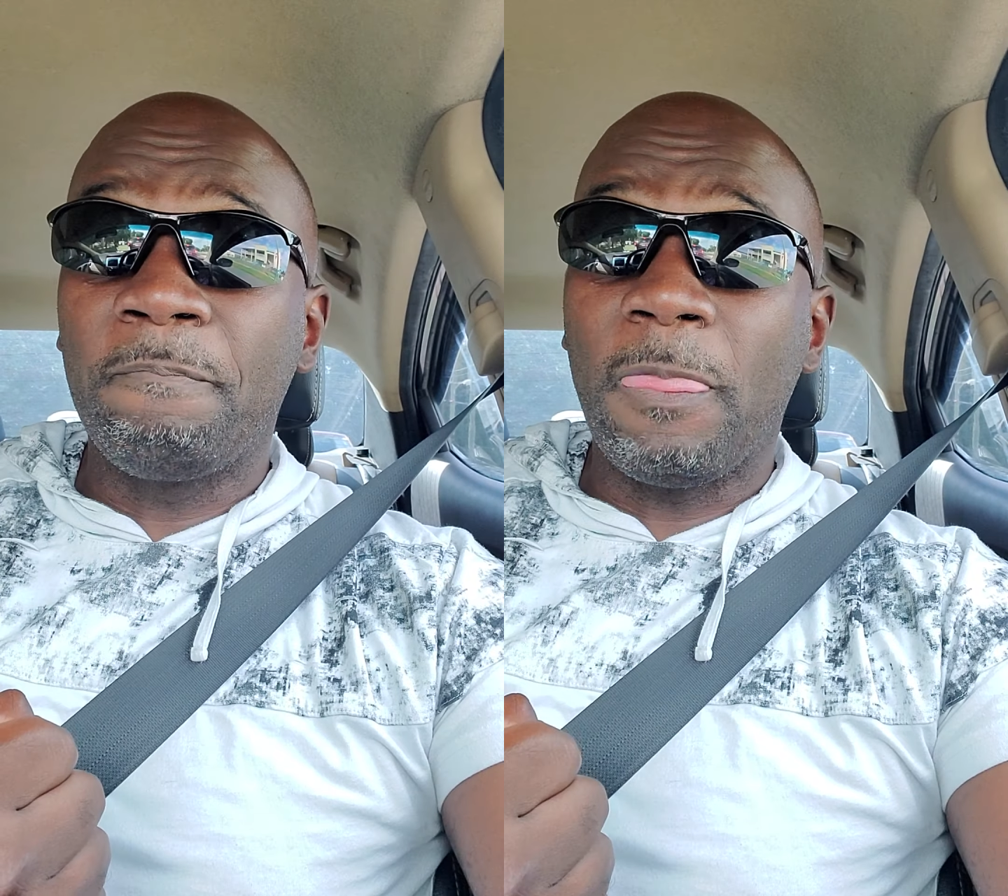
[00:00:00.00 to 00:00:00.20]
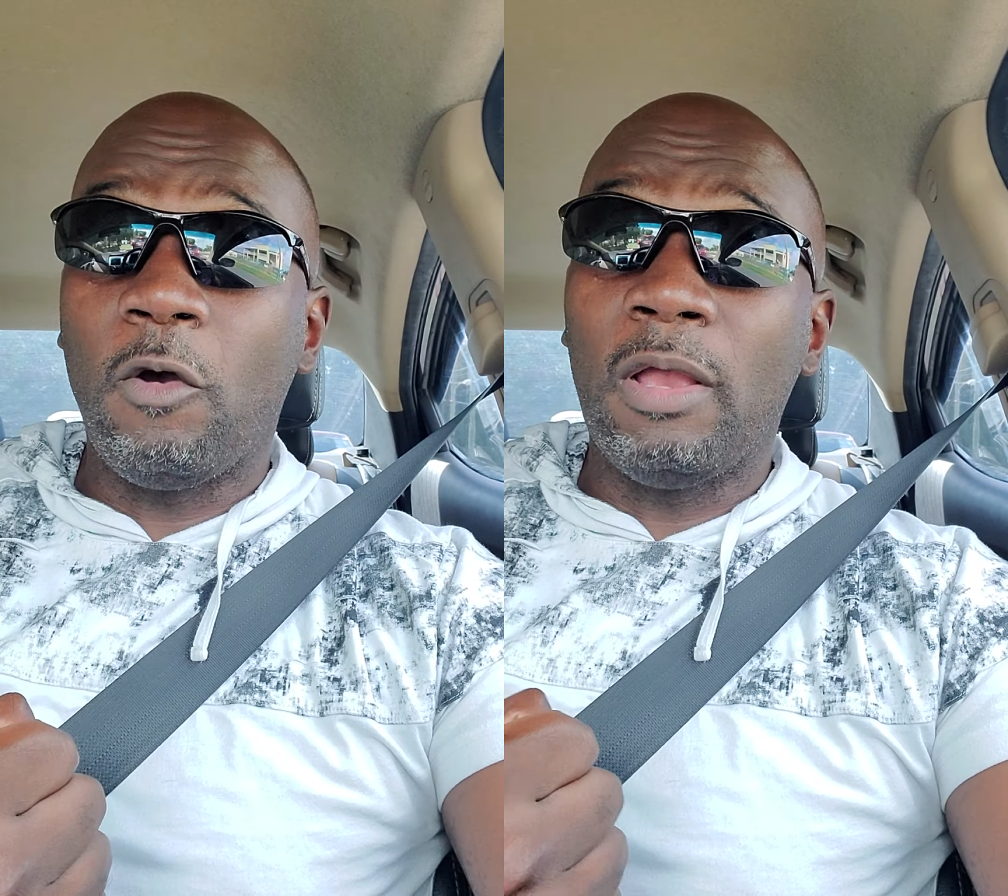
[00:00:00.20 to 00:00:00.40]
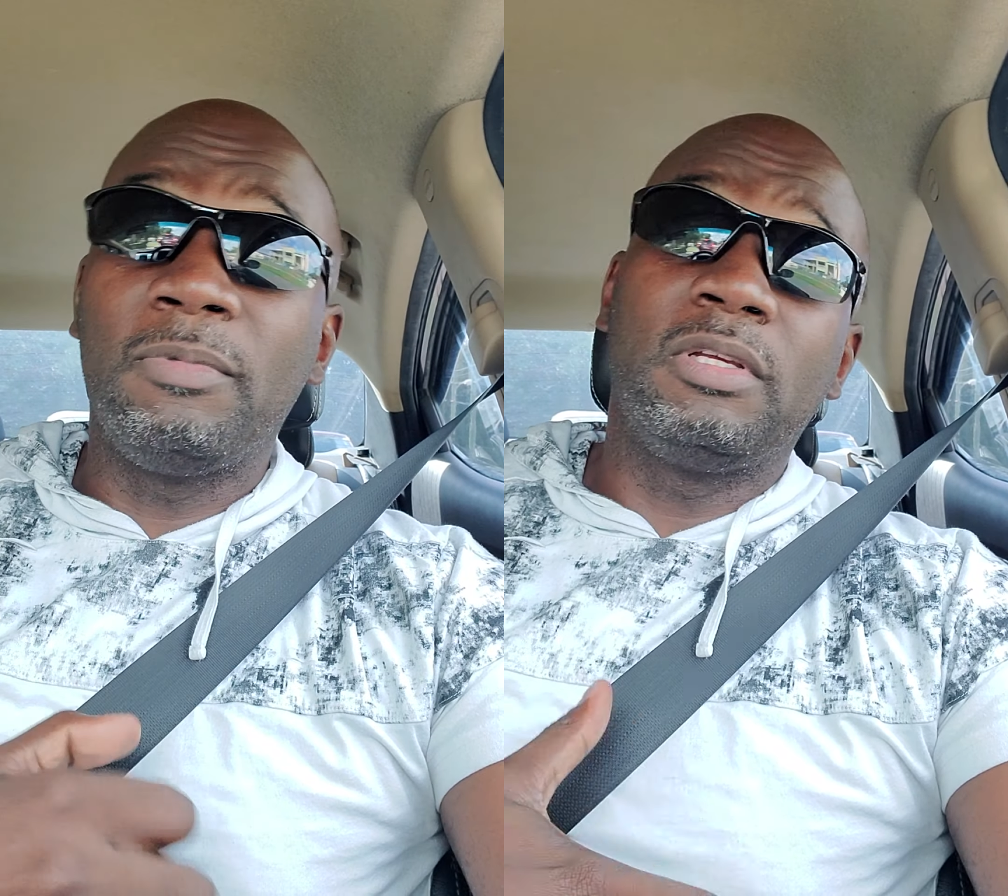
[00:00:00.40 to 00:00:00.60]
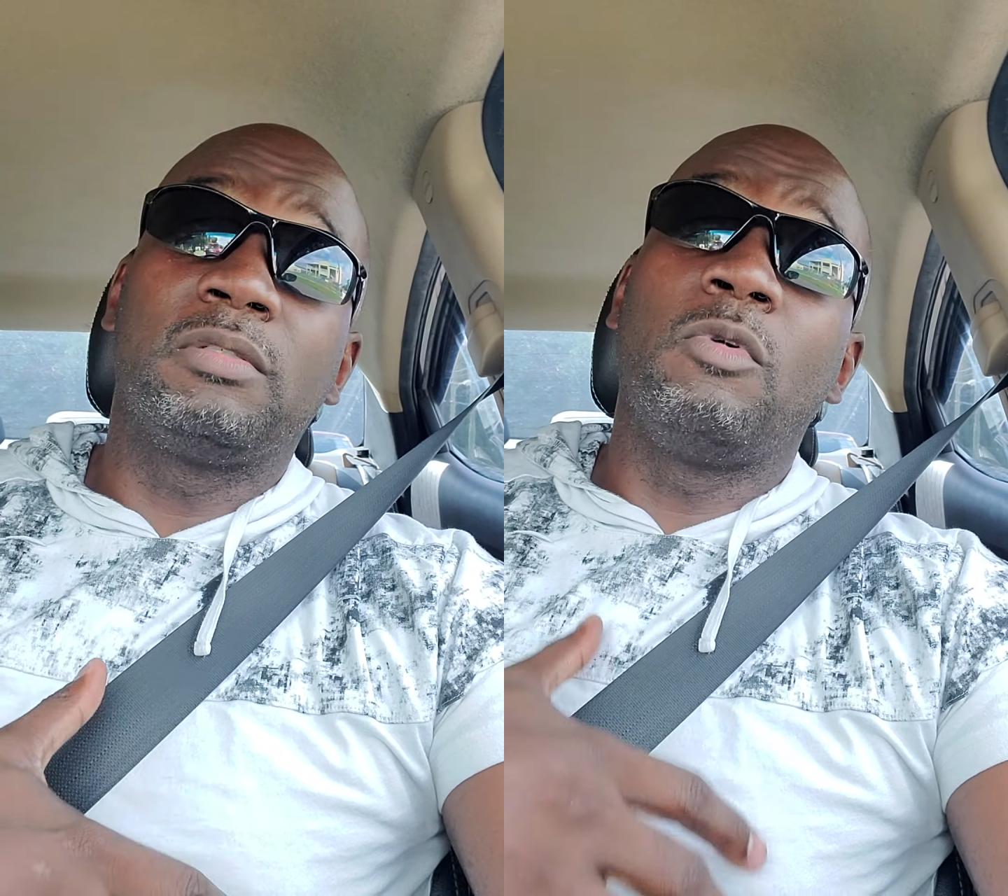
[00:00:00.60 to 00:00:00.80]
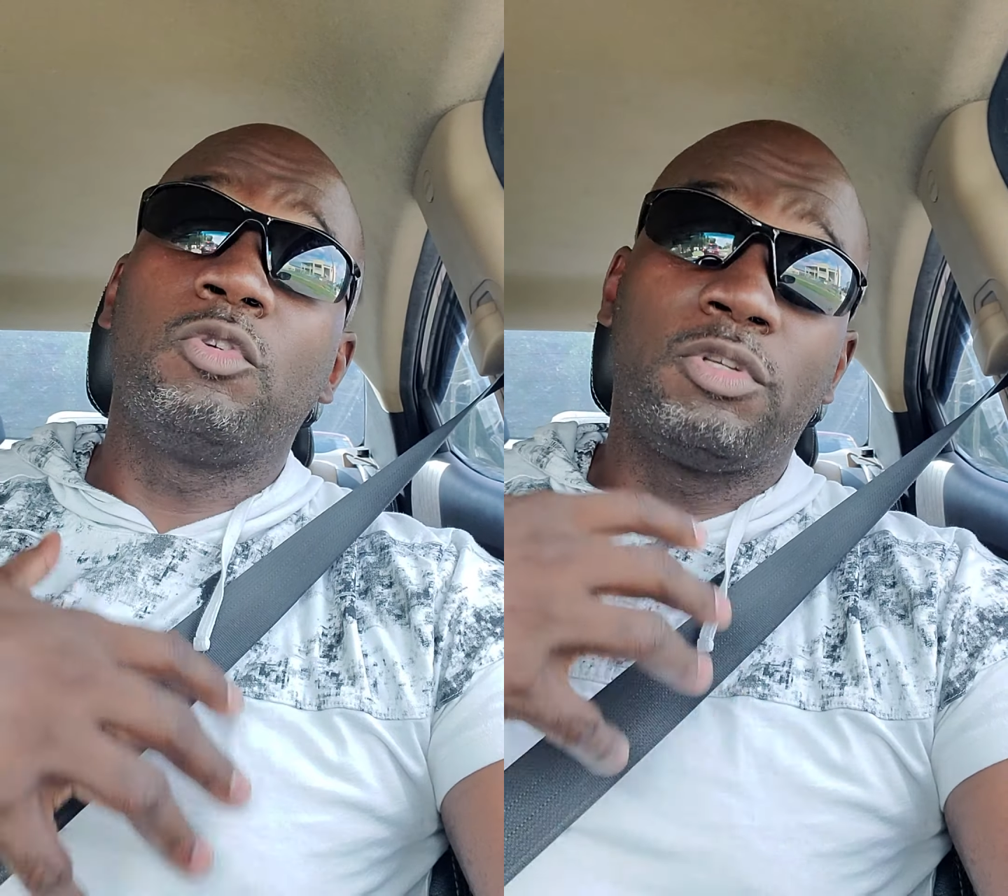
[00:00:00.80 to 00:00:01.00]
All right, because
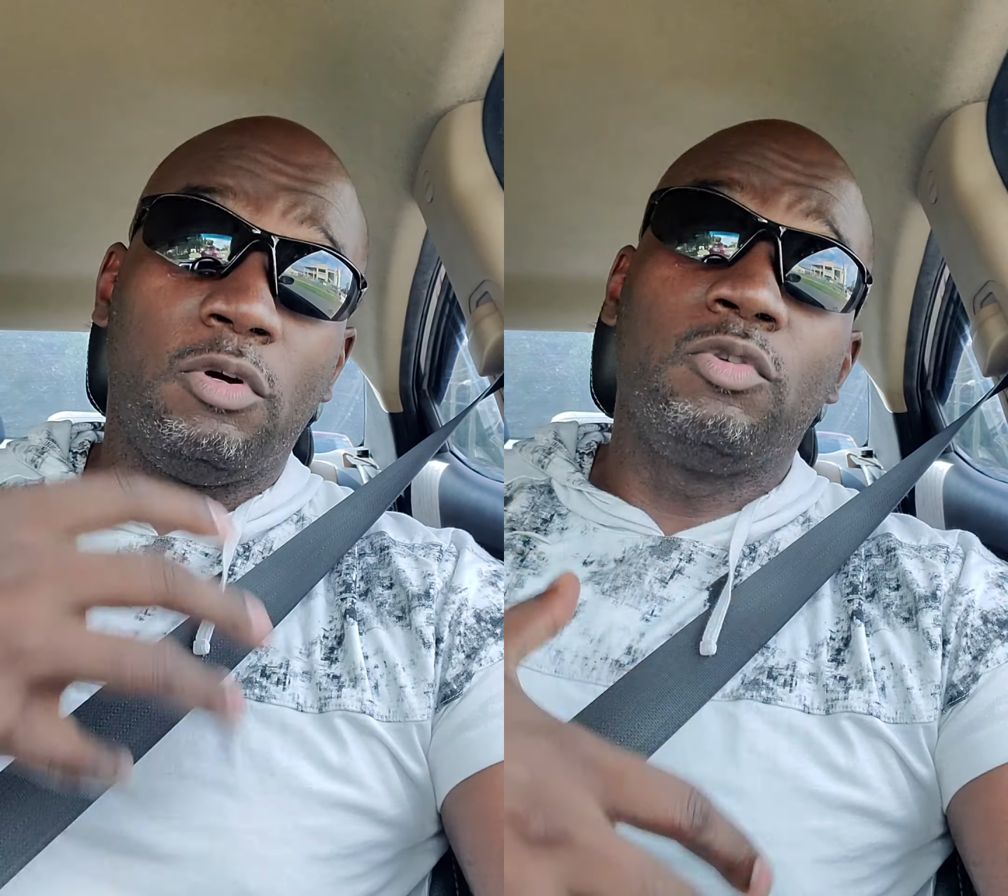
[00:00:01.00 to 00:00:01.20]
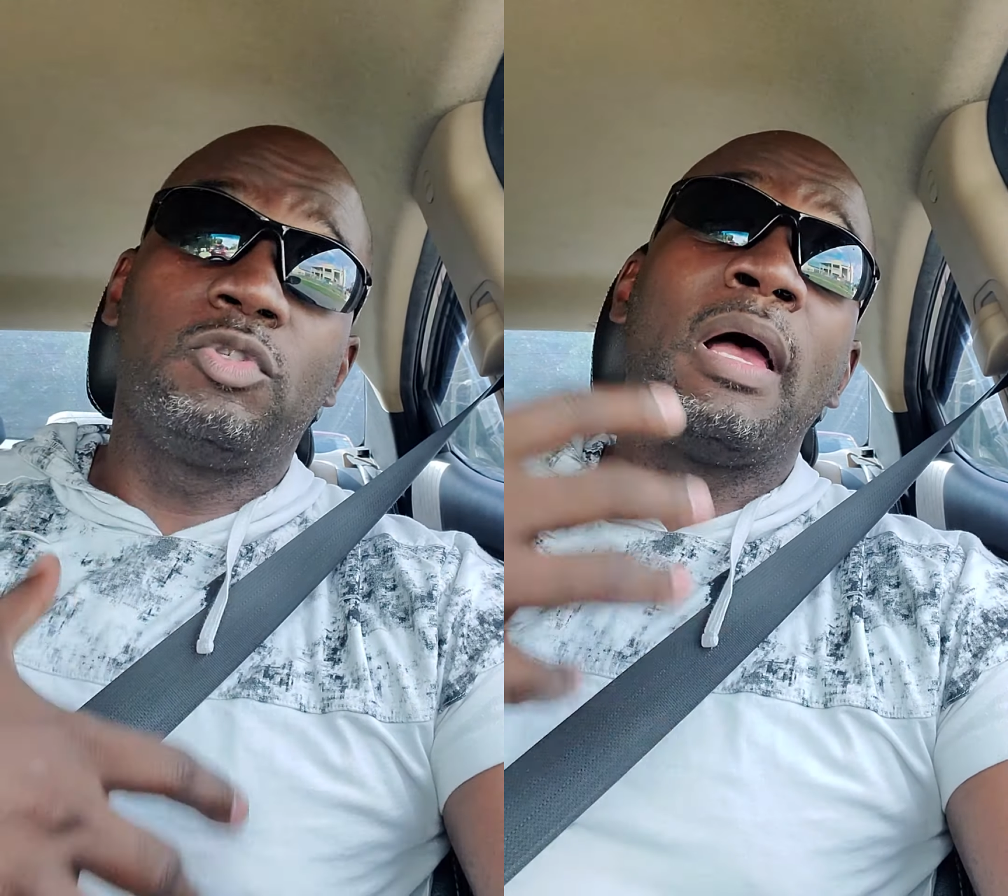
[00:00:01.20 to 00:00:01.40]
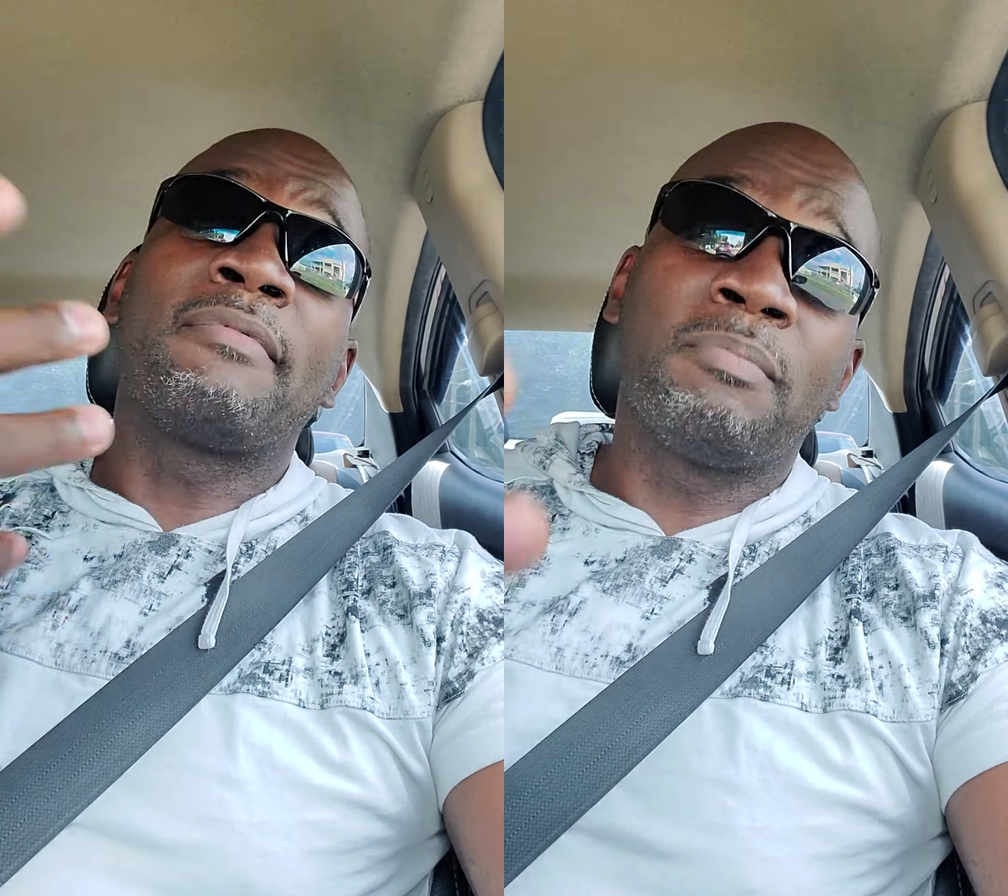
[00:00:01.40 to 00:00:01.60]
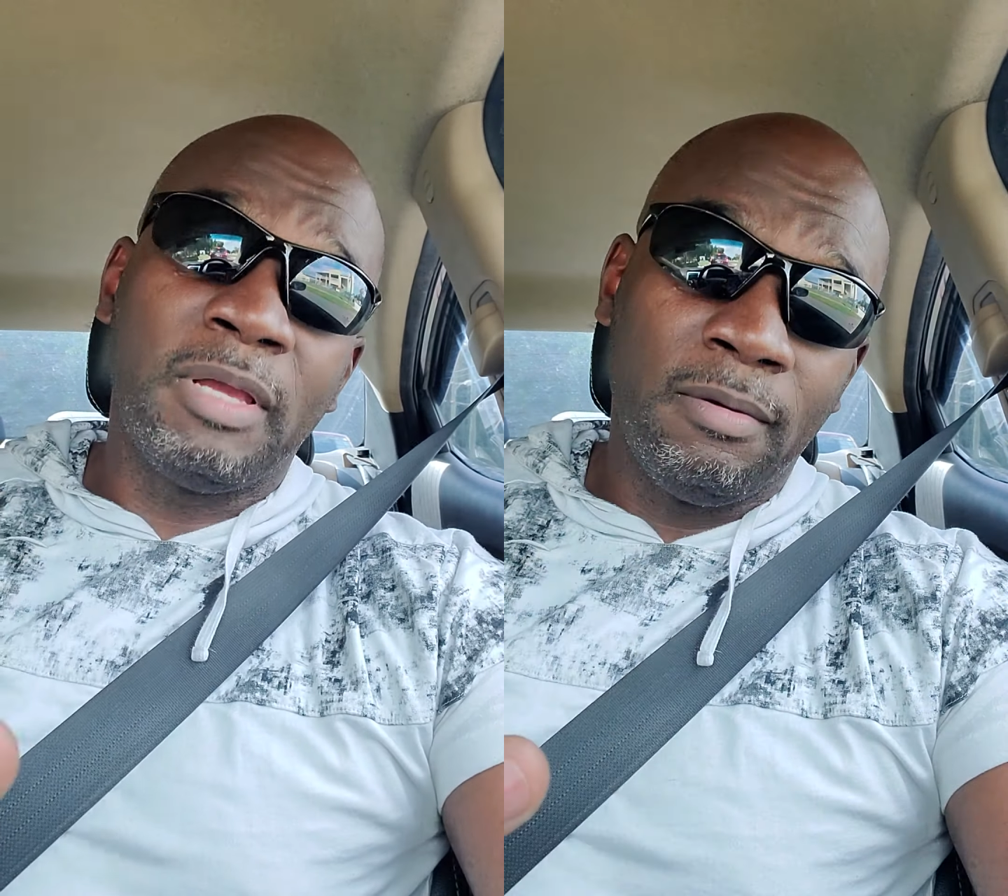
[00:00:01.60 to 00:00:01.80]
most of those you have to pay